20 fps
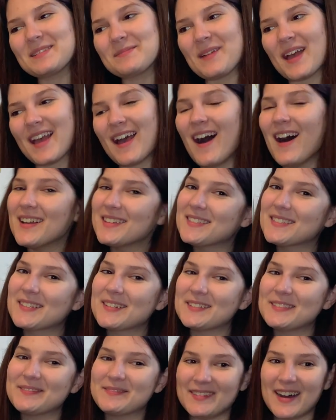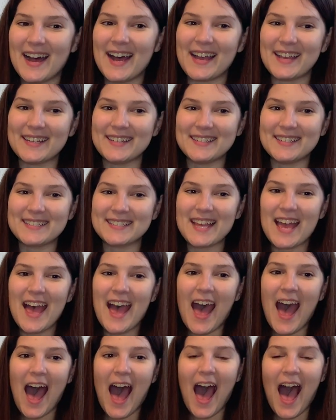by Oscar Wilde.
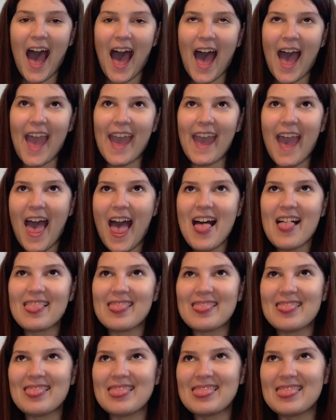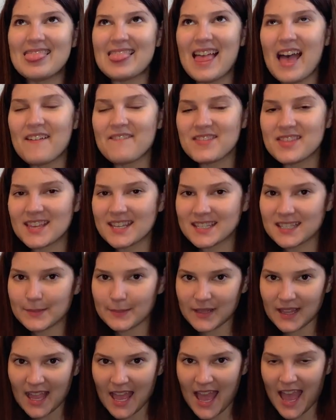I love this
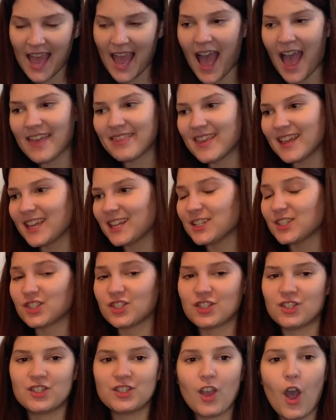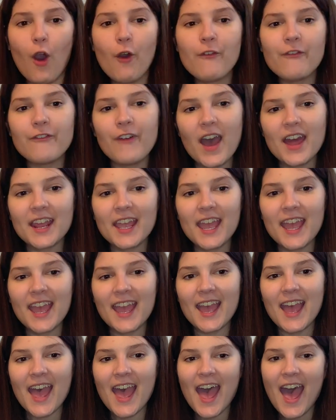play. I think it is so
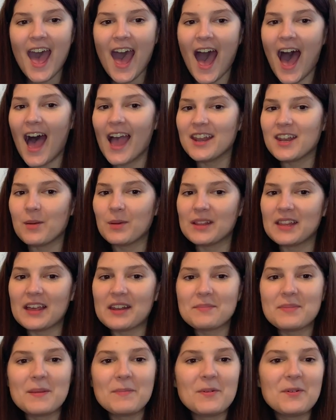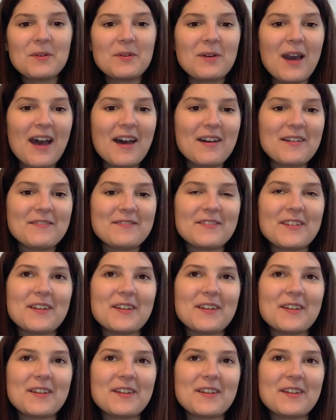funny. I know a lot of people who have